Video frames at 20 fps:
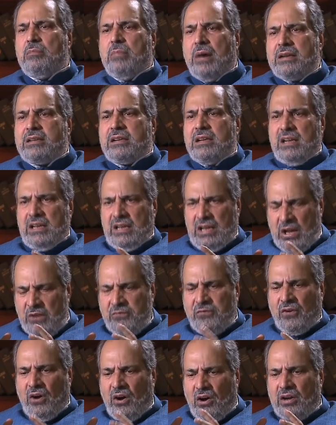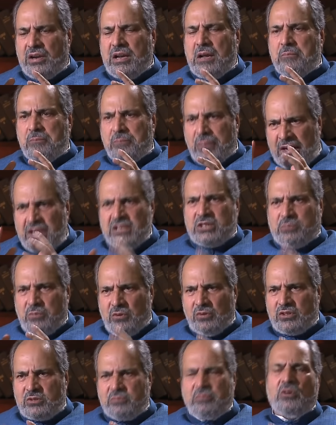But if on a
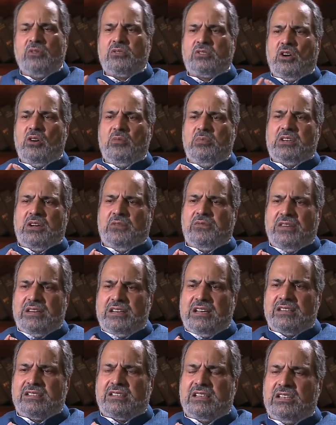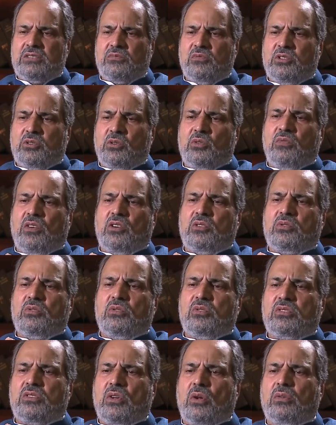principle, suppose government of India says we don't want
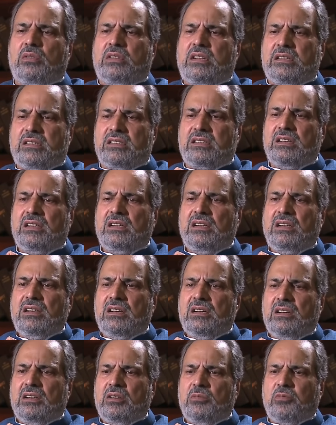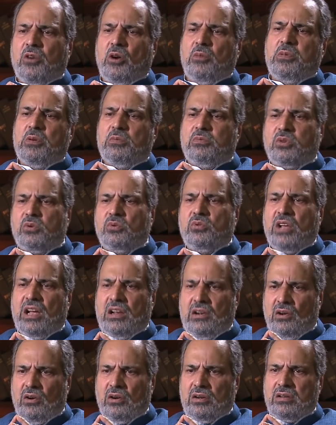to resolve this, problem through
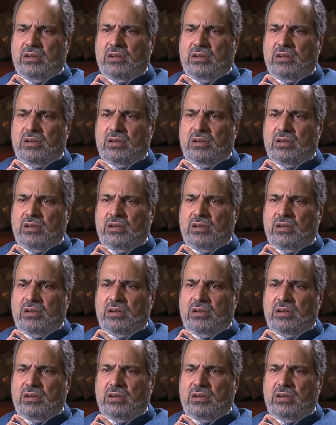dialogue.